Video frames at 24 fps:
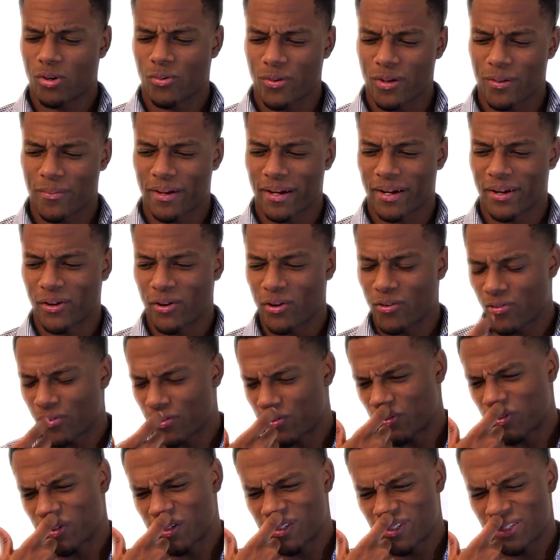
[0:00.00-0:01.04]
it around my
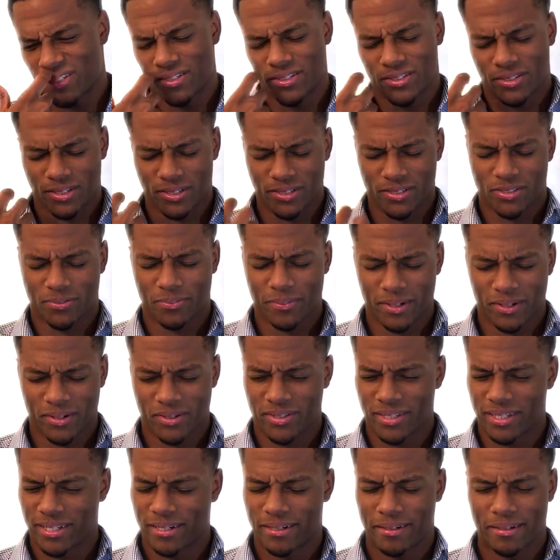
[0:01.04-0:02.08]
girlfriend once and she
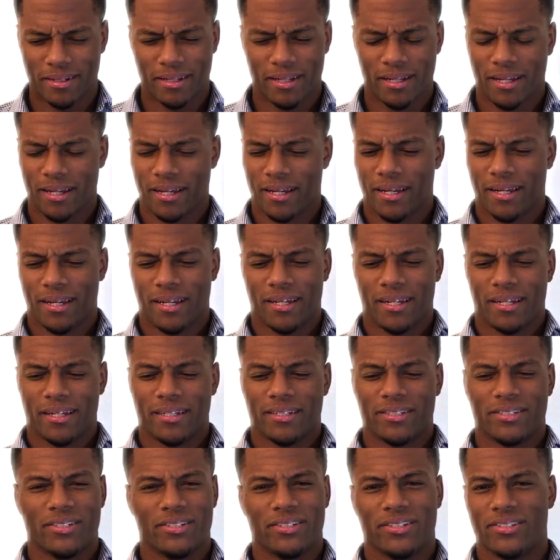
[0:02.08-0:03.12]
smelled it and
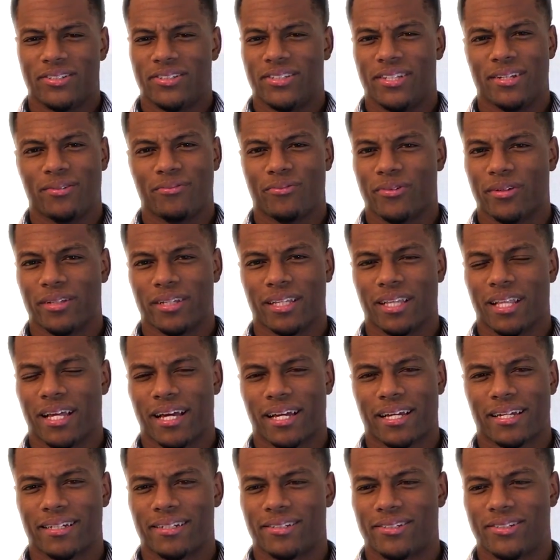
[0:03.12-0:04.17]
she just didn't really
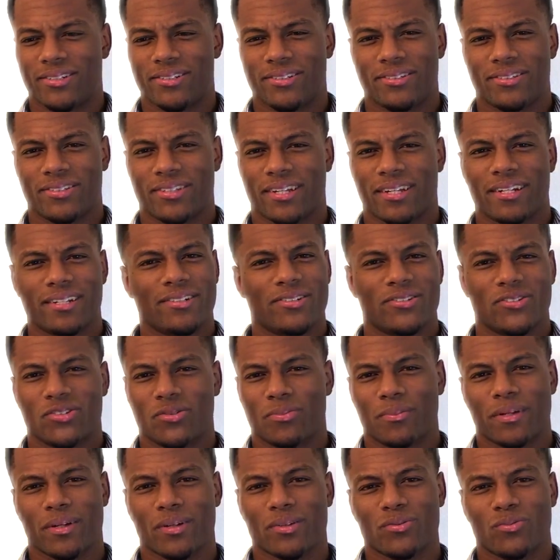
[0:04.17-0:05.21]
like it. She said it just
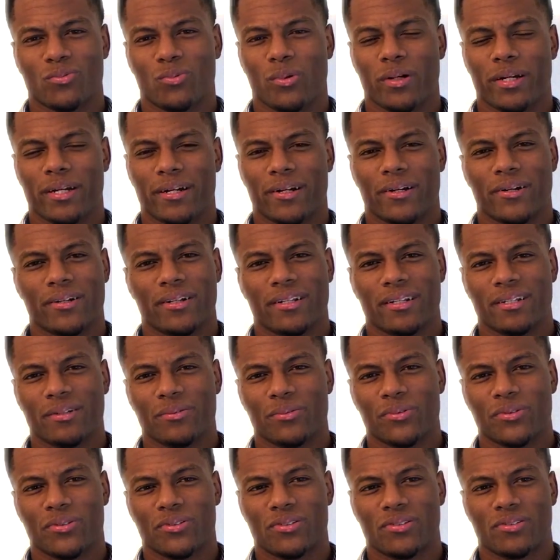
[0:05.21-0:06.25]
smelled weird and it
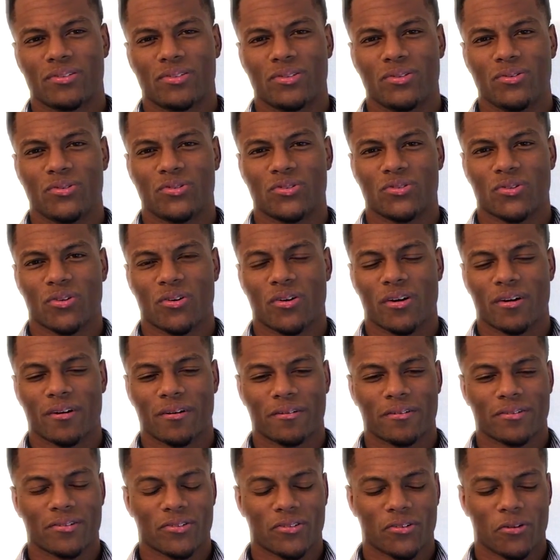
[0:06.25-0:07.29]
was too strong.
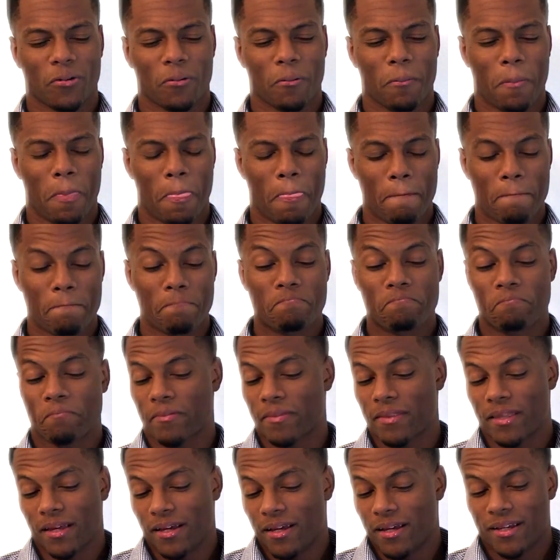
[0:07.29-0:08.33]
So
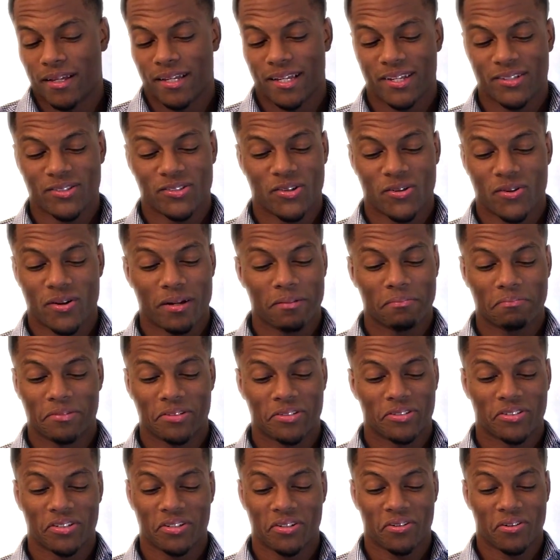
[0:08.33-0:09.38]
that's all right. I
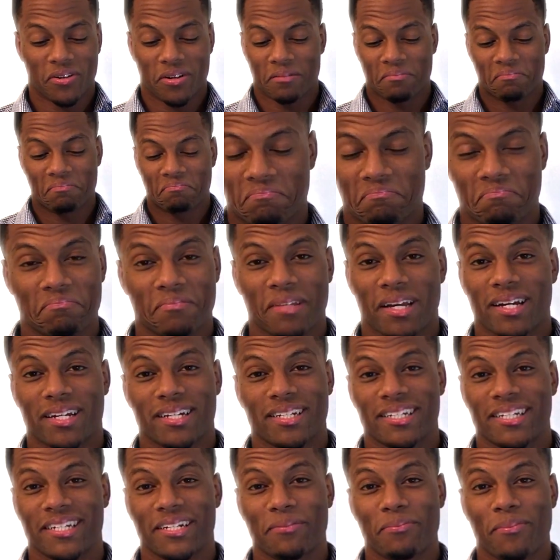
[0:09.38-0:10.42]
just said, all right, I'm not
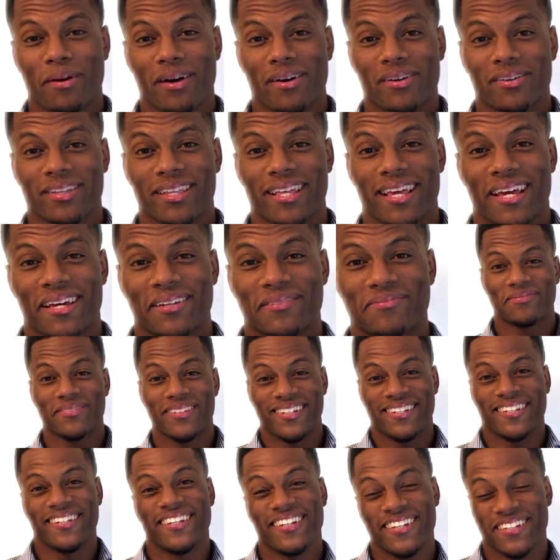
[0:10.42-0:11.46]
going to get a bottle of
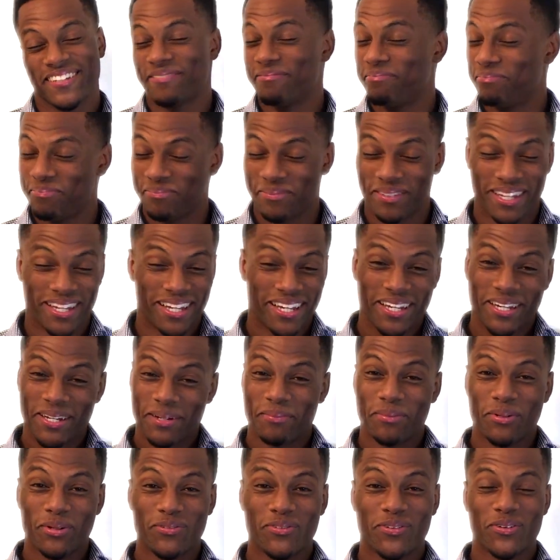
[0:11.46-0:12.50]
that.
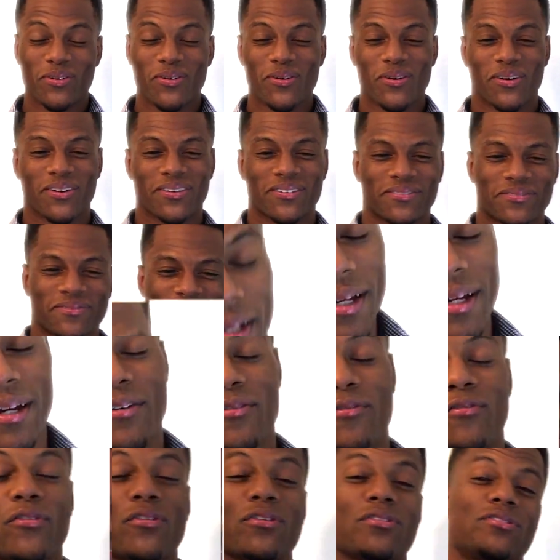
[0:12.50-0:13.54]
Moving on.
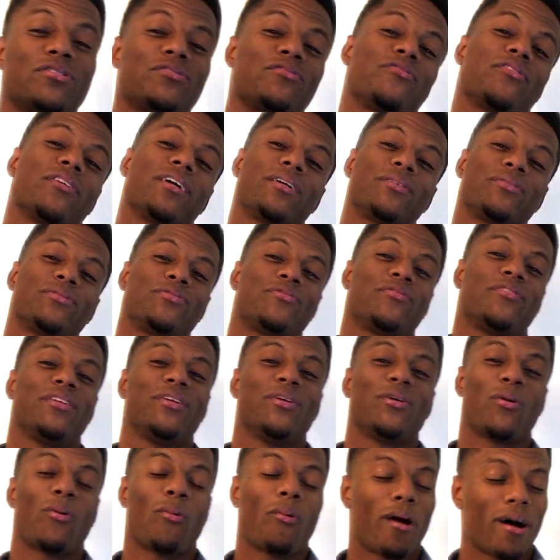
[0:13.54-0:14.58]
First fragrance
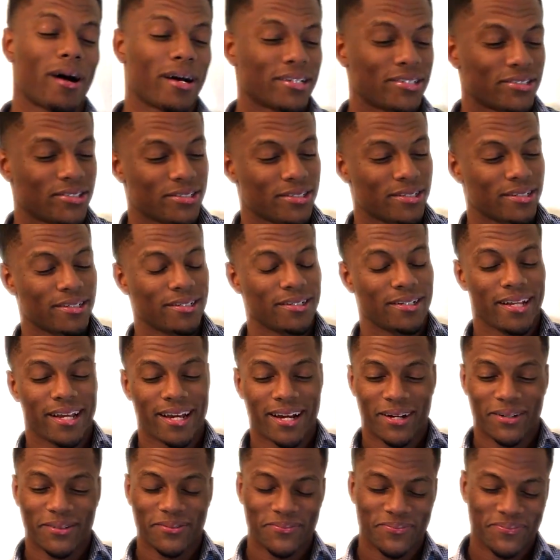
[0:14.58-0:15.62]
video watched.
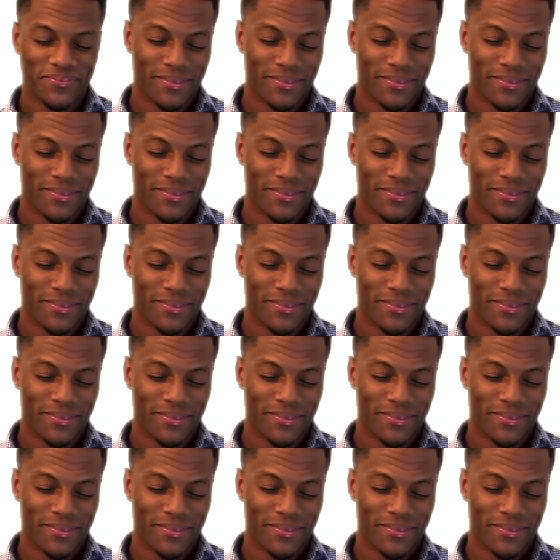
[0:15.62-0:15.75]
Now,